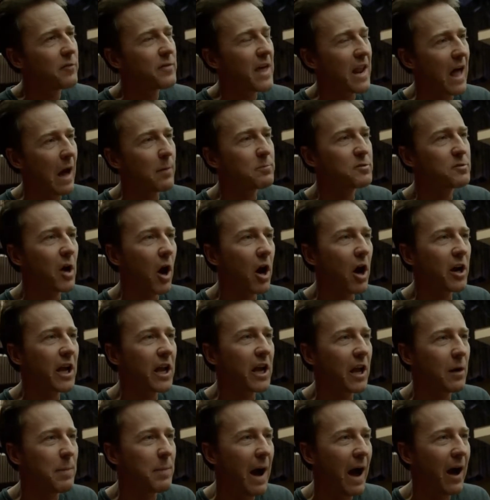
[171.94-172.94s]
and Mike
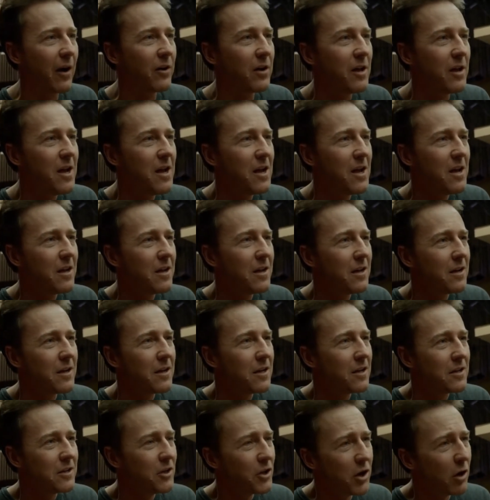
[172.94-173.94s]
play the role of
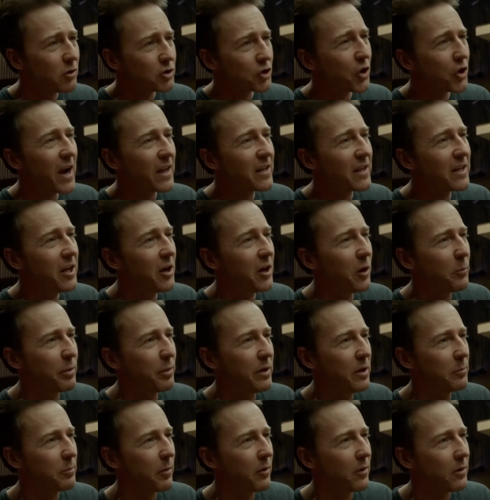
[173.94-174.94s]
director and writer at
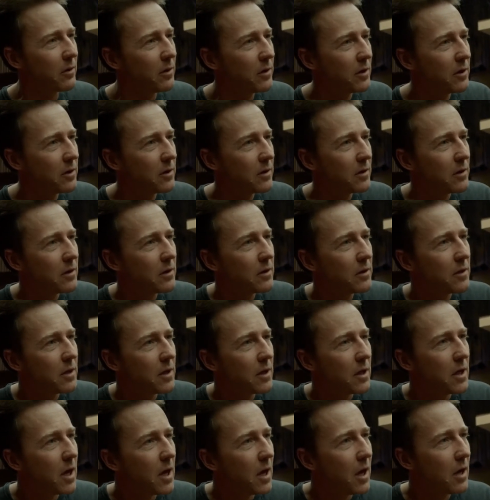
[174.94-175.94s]
times, commenting
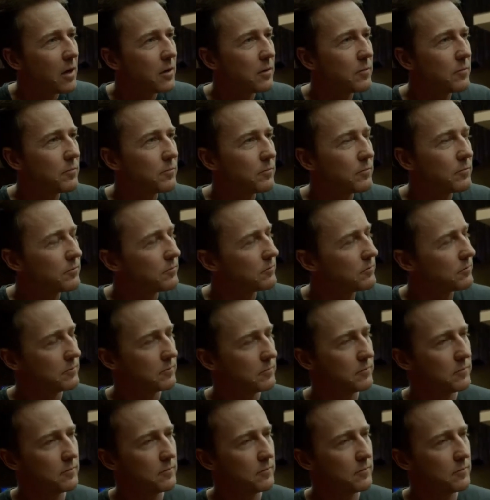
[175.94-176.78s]
on one another's work.